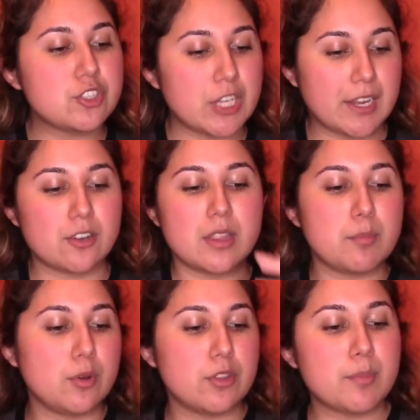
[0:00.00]
chicken or they
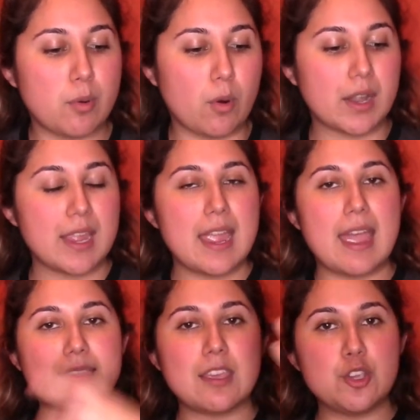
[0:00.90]
boil the pork,
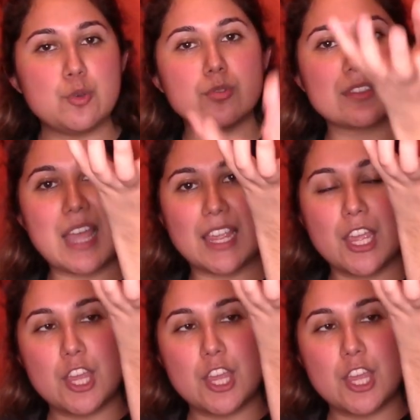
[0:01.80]
and they use like